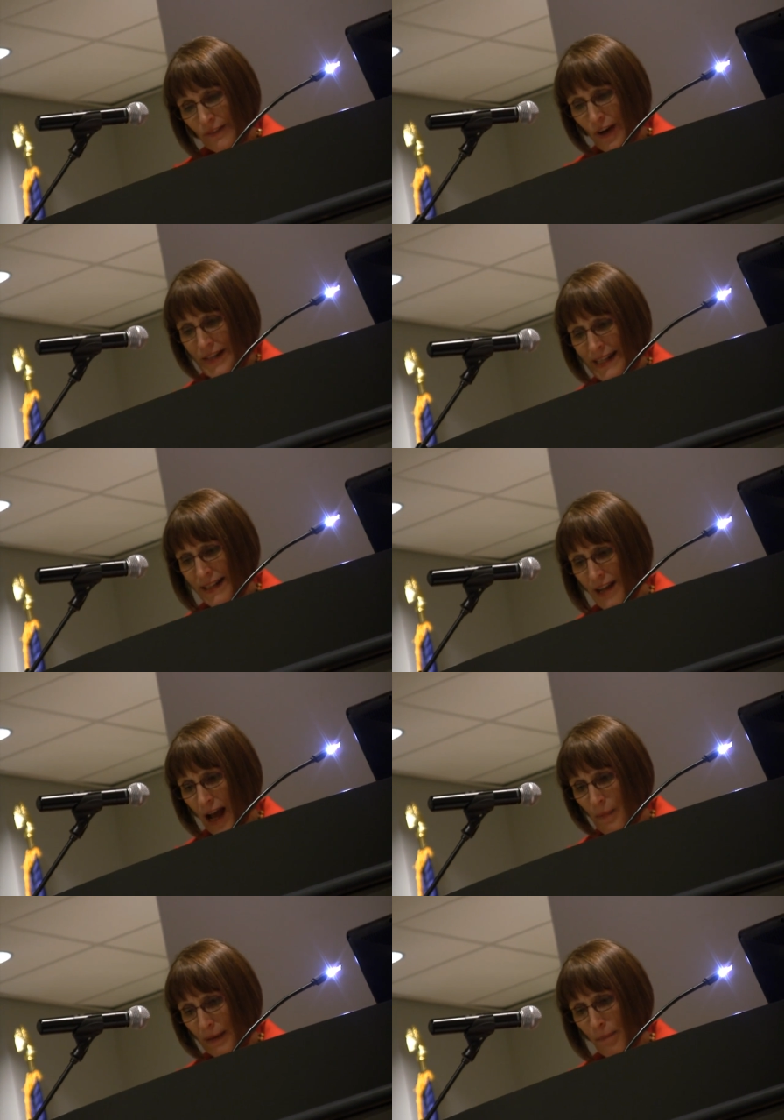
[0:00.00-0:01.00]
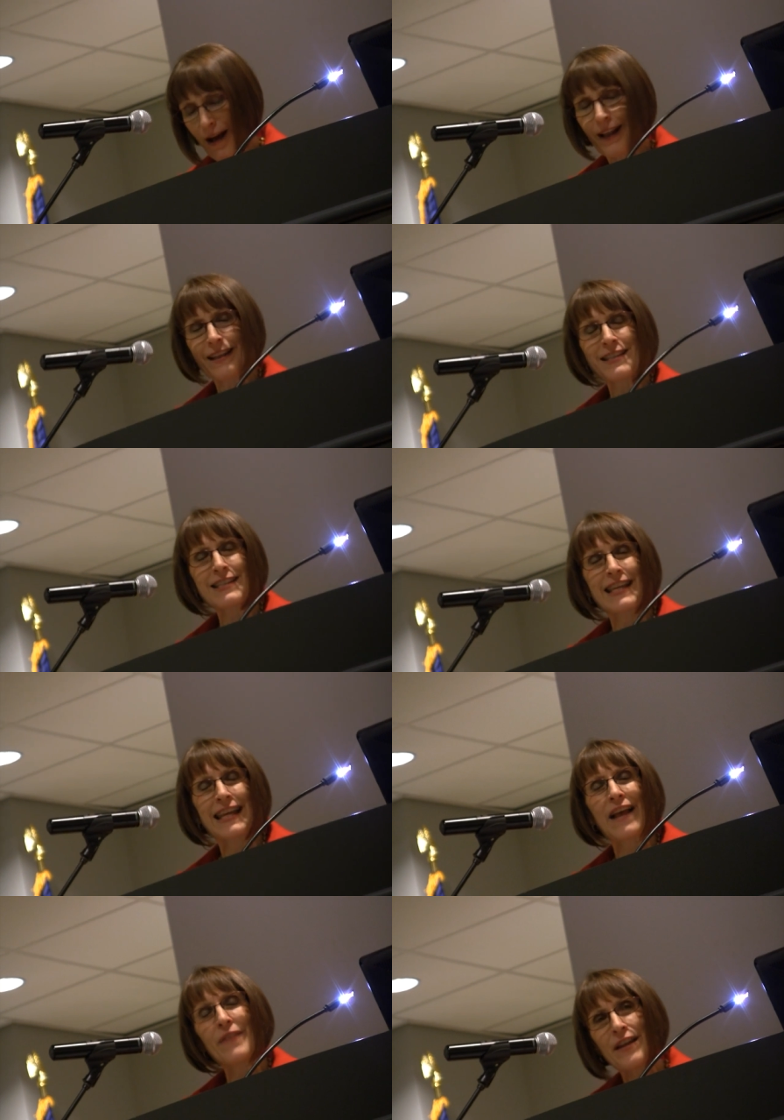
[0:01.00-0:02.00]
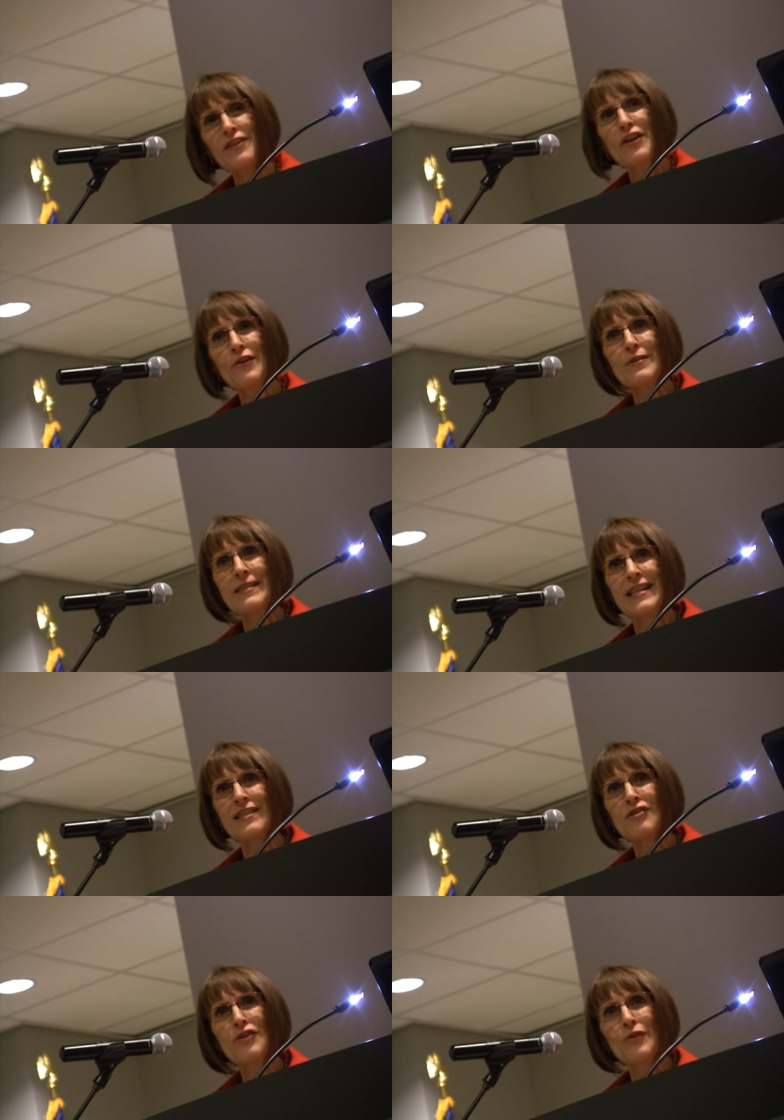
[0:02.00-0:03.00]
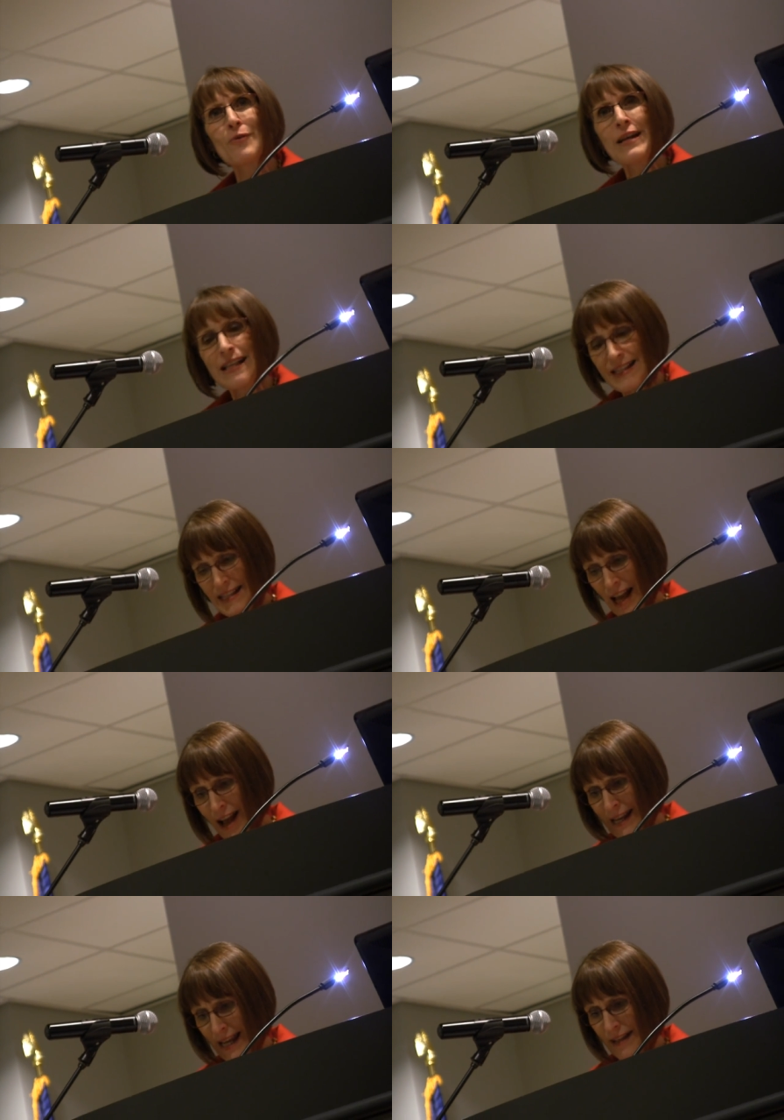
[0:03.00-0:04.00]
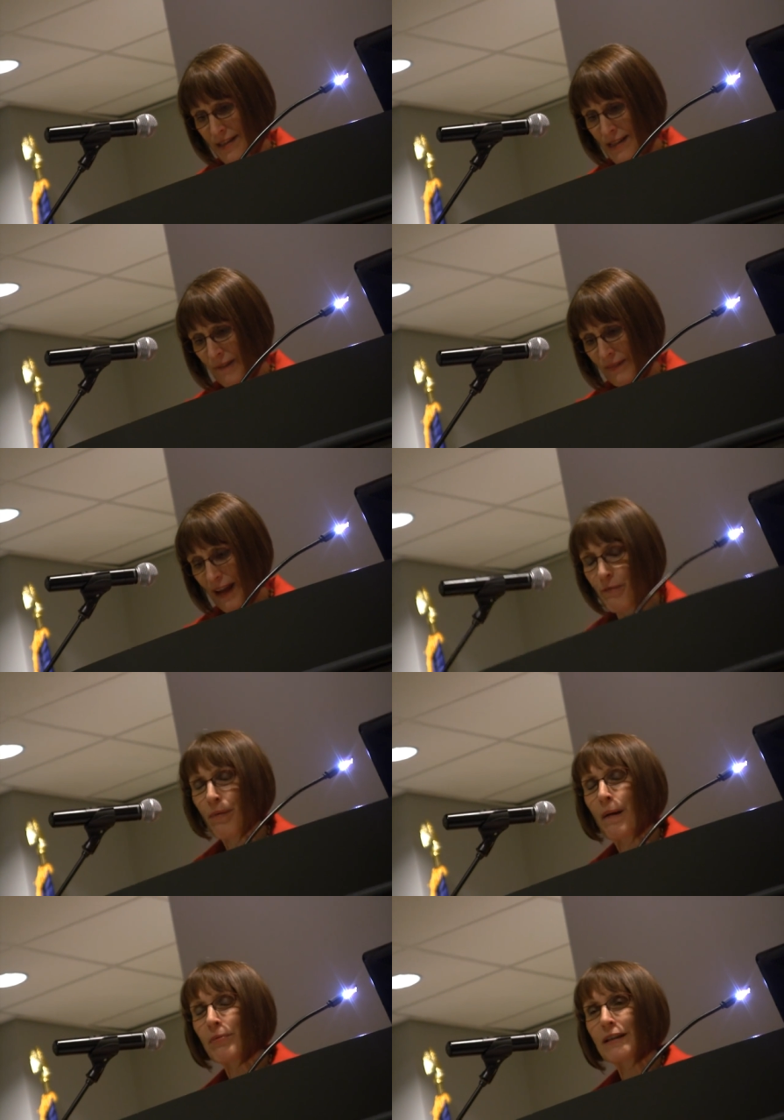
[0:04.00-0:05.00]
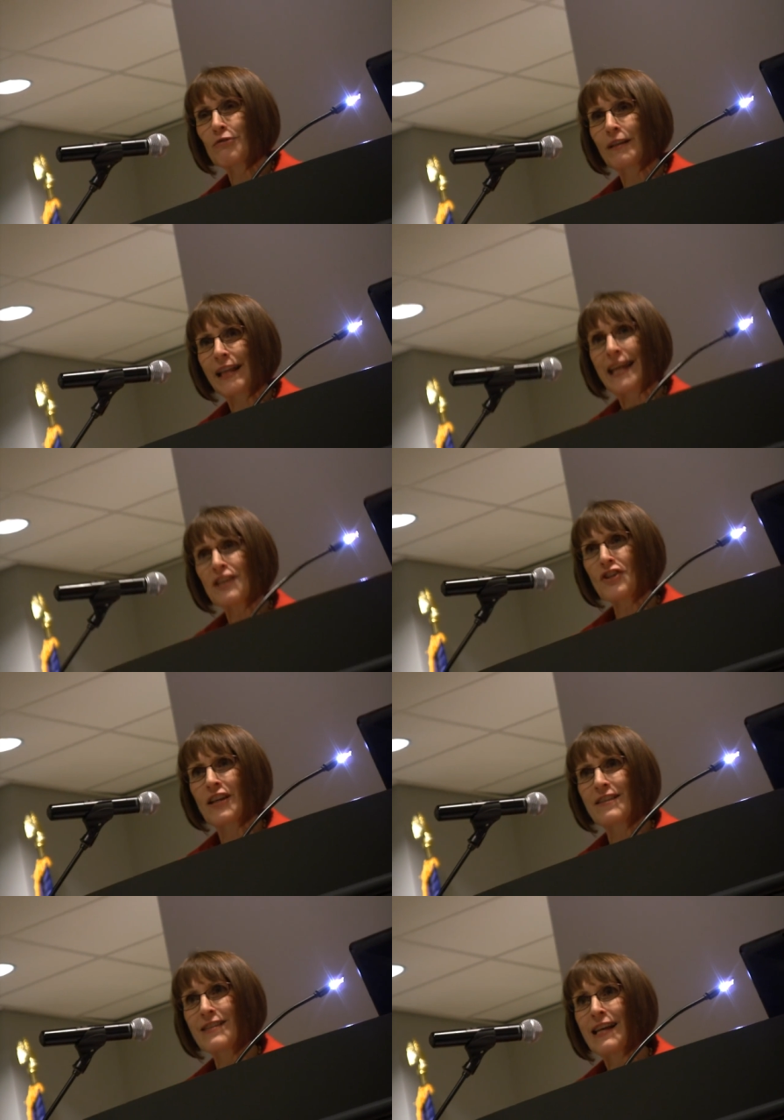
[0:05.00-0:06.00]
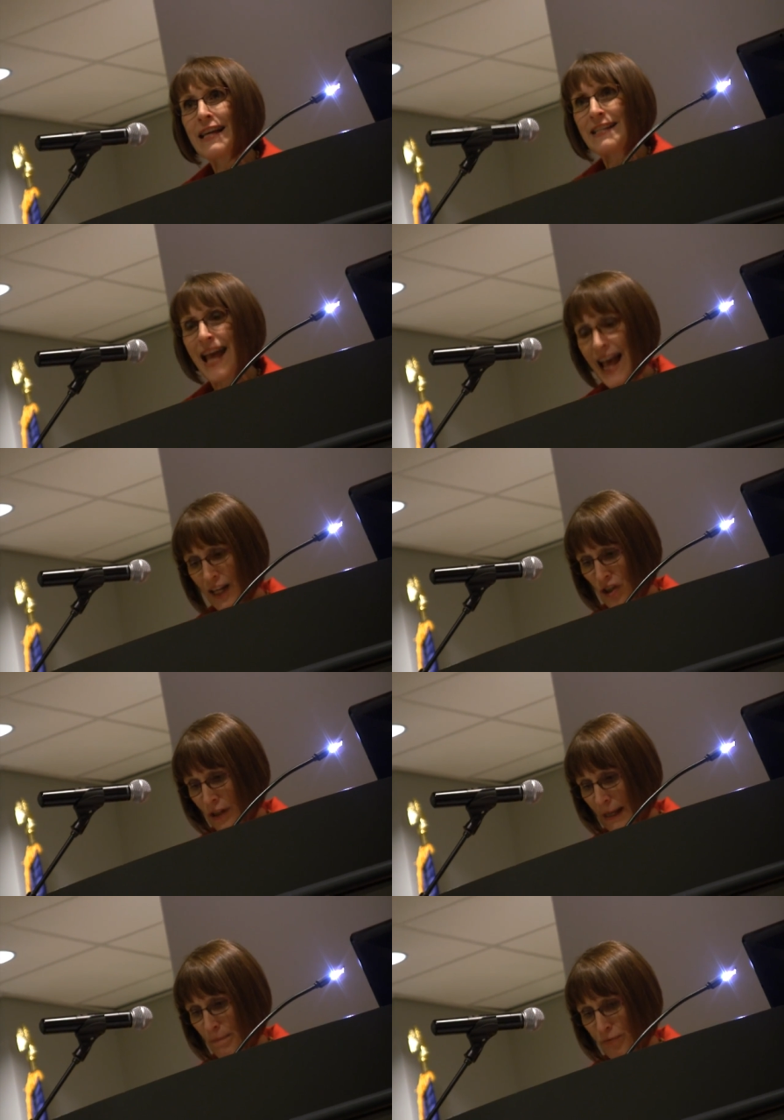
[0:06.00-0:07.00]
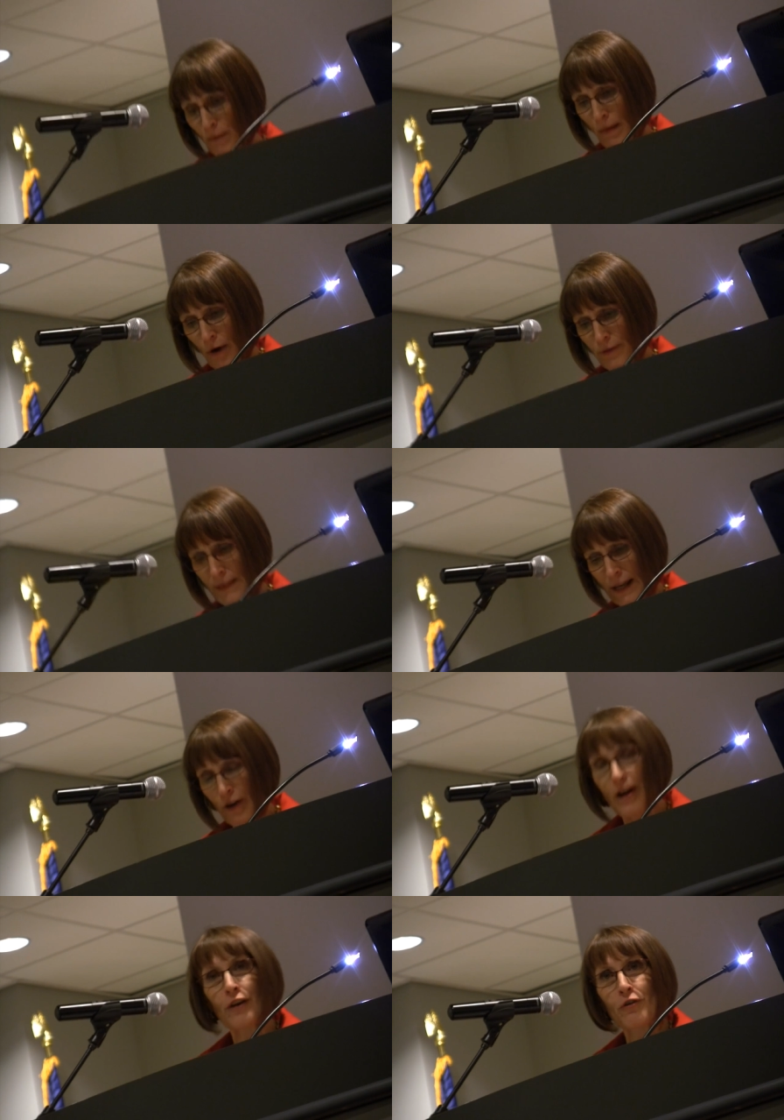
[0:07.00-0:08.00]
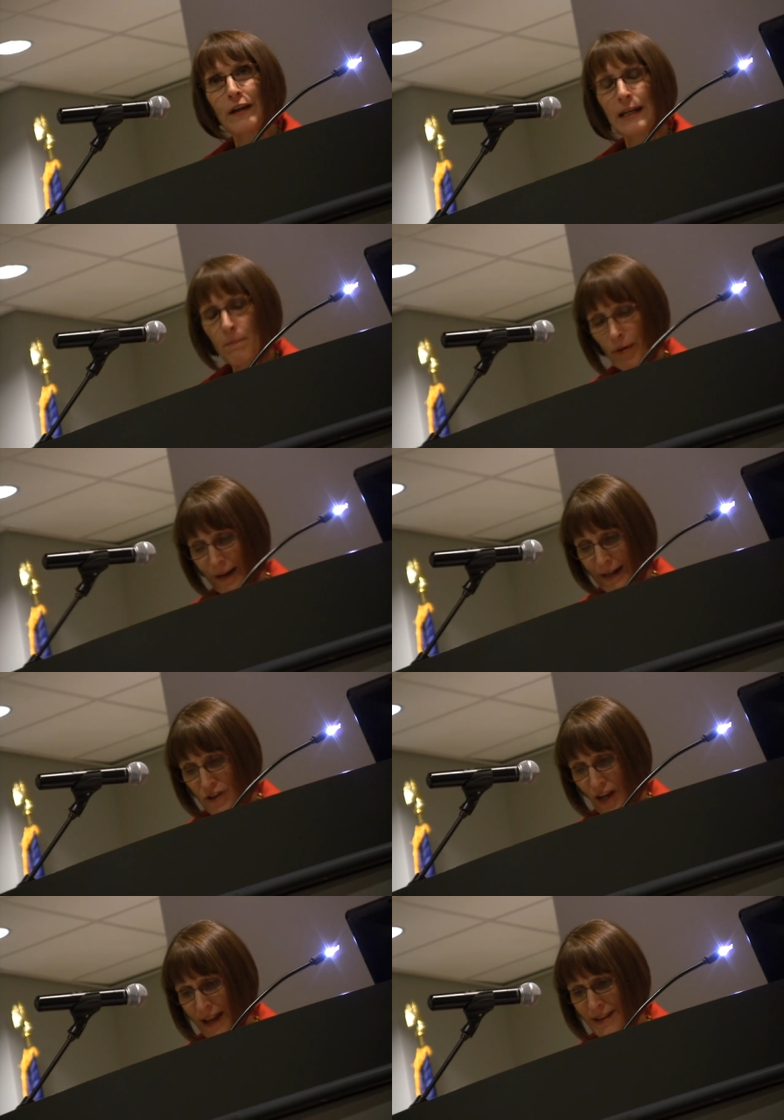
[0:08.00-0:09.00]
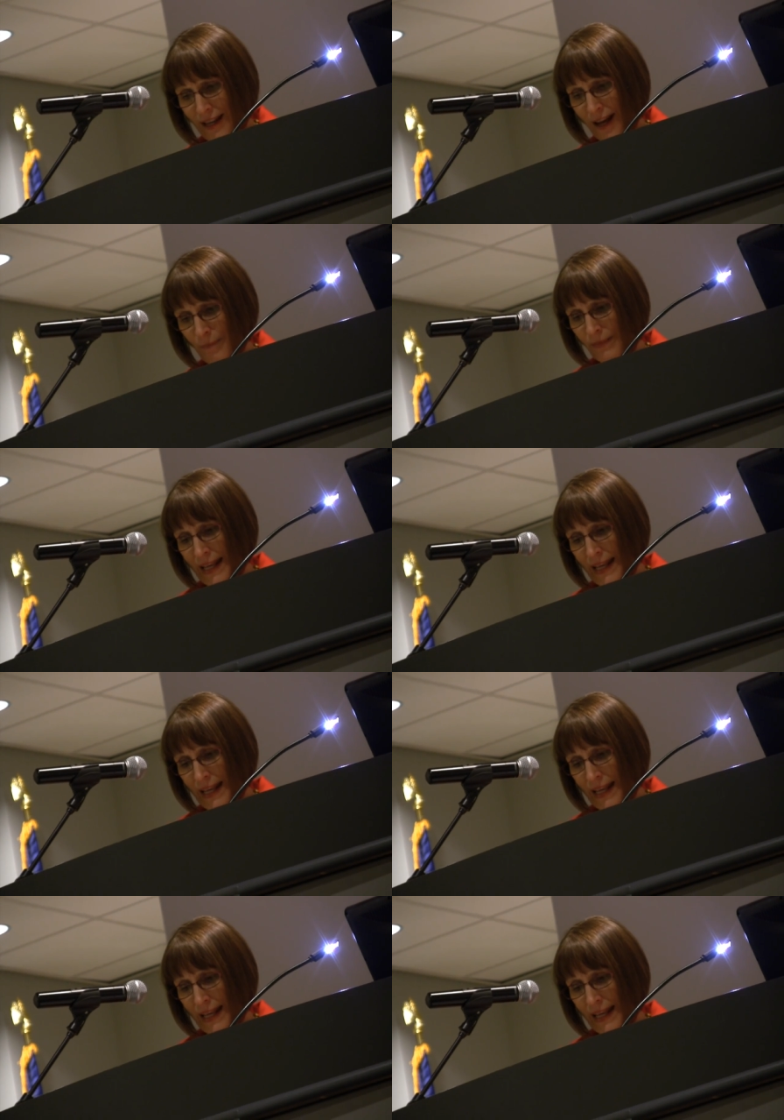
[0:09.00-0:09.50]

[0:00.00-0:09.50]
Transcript: on economic policy and then use this new science of public relations to actually promote their agreed upon agenda.